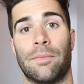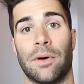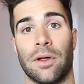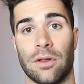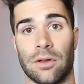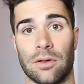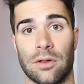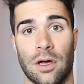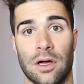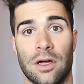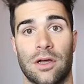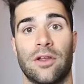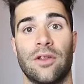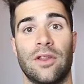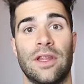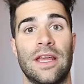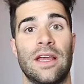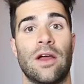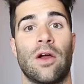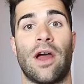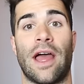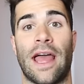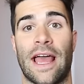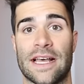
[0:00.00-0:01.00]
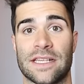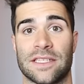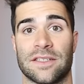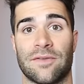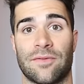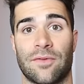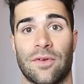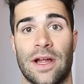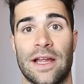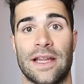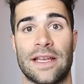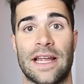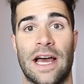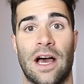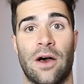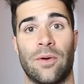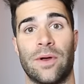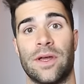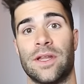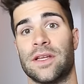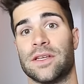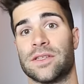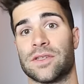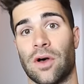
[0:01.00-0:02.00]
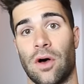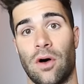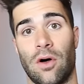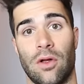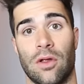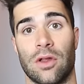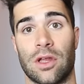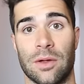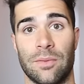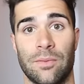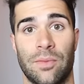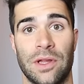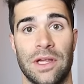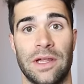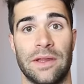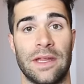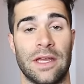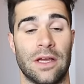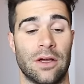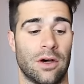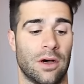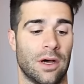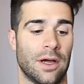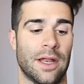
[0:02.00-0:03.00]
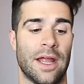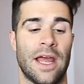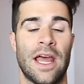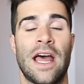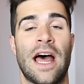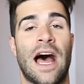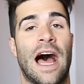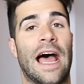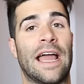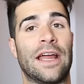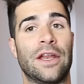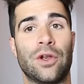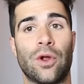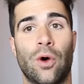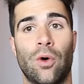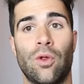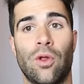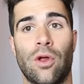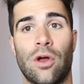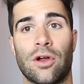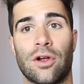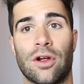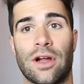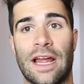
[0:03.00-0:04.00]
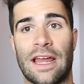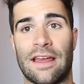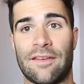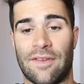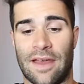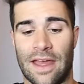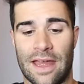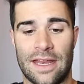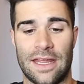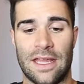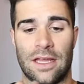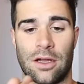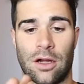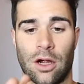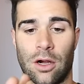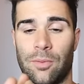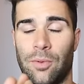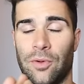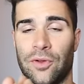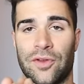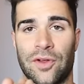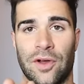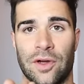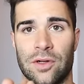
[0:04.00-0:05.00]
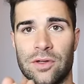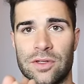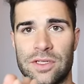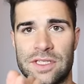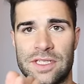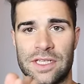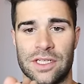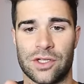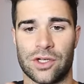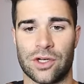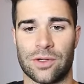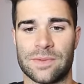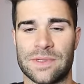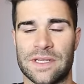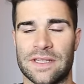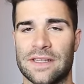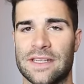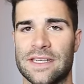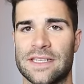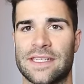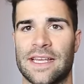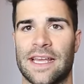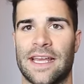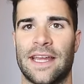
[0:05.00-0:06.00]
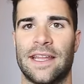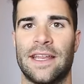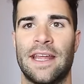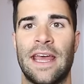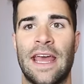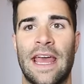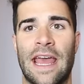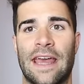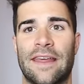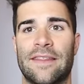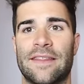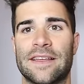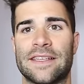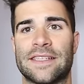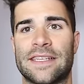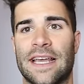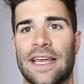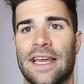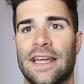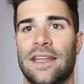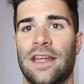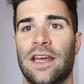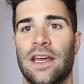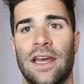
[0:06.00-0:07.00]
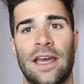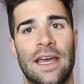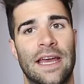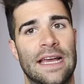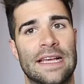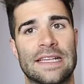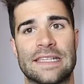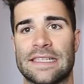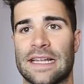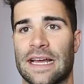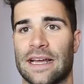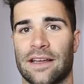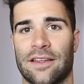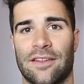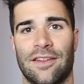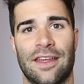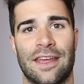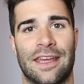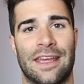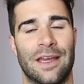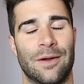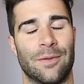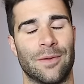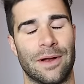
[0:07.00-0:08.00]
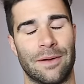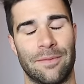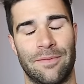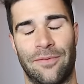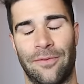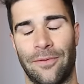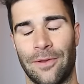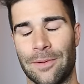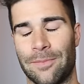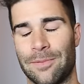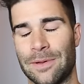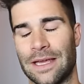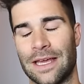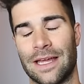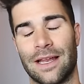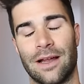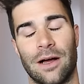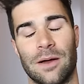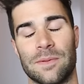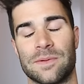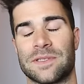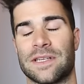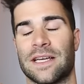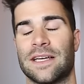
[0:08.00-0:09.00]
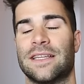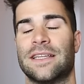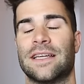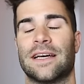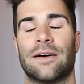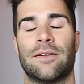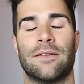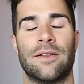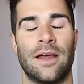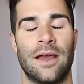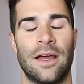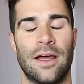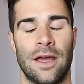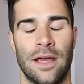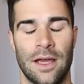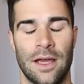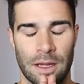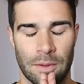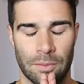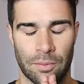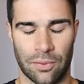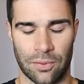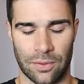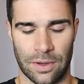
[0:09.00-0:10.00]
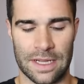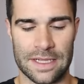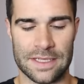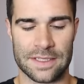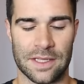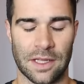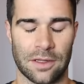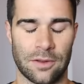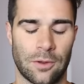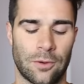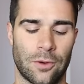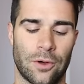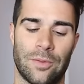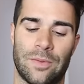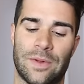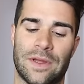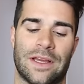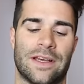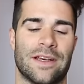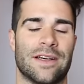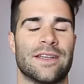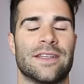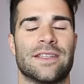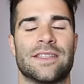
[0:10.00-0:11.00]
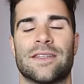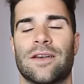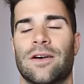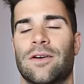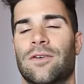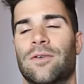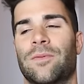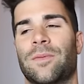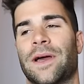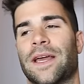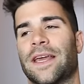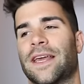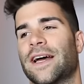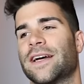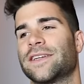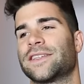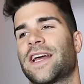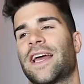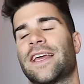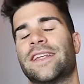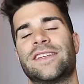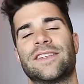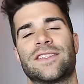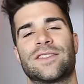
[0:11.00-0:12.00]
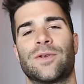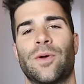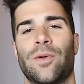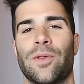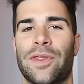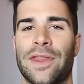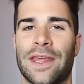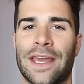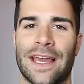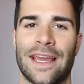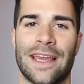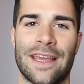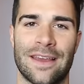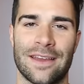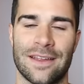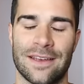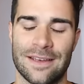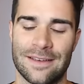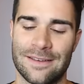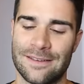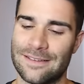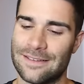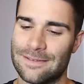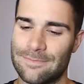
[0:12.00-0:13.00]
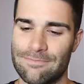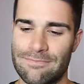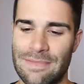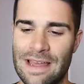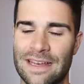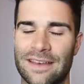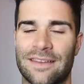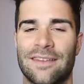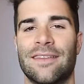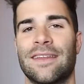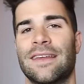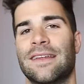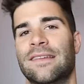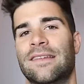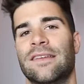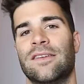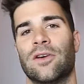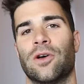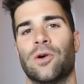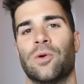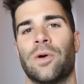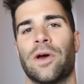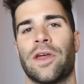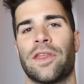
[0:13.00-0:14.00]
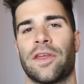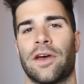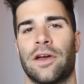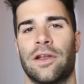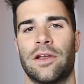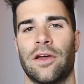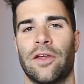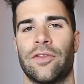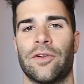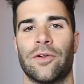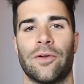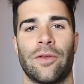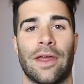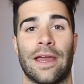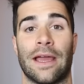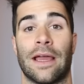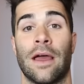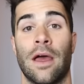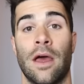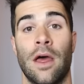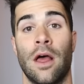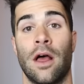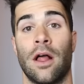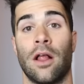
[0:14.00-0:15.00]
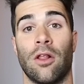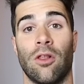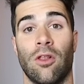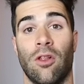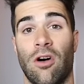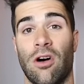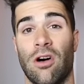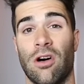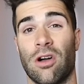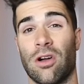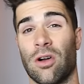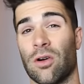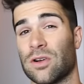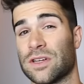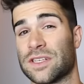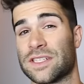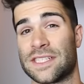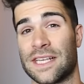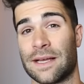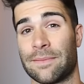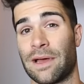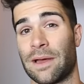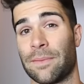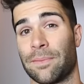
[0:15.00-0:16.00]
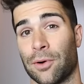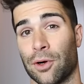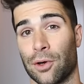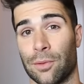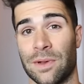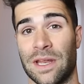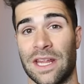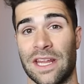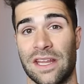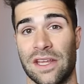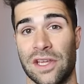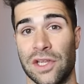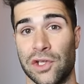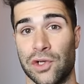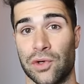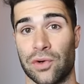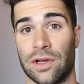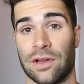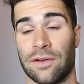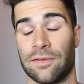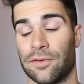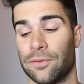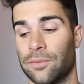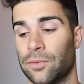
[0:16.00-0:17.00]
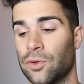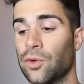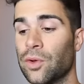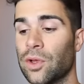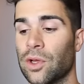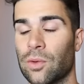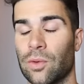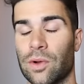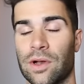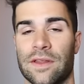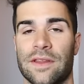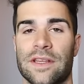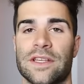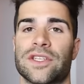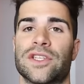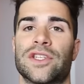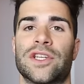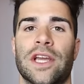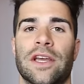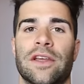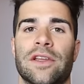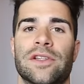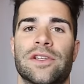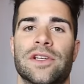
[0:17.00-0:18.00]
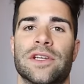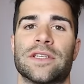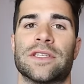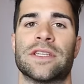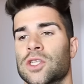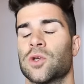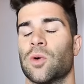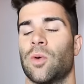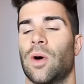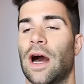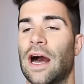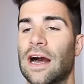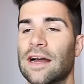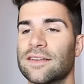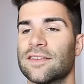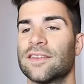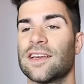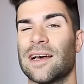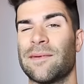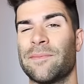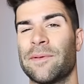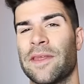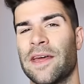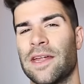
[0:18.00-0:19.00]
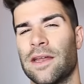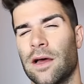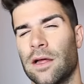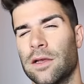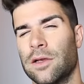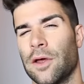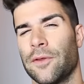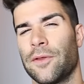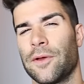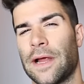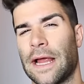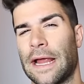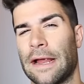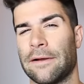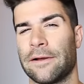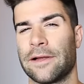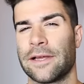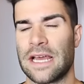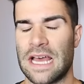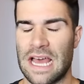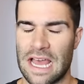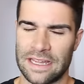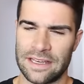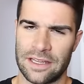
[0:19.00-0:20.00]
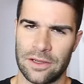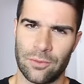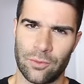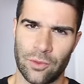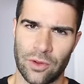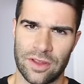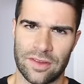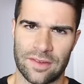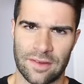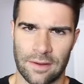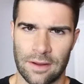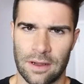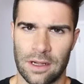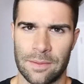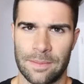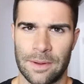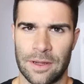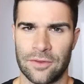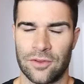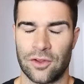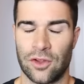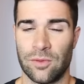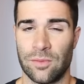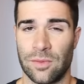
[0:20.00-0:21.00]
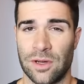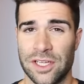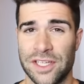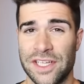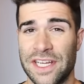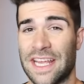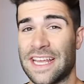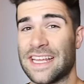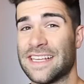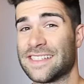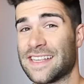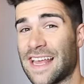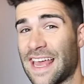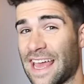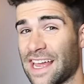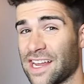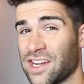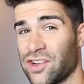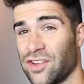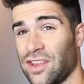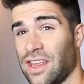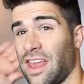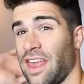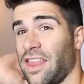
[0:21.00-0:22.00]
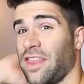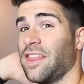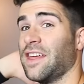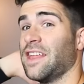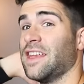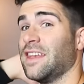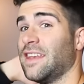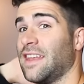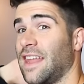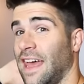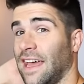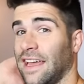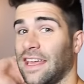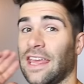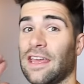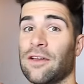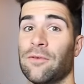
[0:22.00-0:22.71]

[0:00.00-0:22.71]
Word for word: But luckily, as of right now, it is all completely gone. I no longer have any carpal tunnel syndromes in this hand, and this hand is not clicking when I'm flipping it upside down. Praise the Lord, because oh my gosh, I just don't think I could mentally deal with another like long or semi-permanent injury from doing one of these challenges. So on top of that, another area I didn't really talk about too much is actually the neck.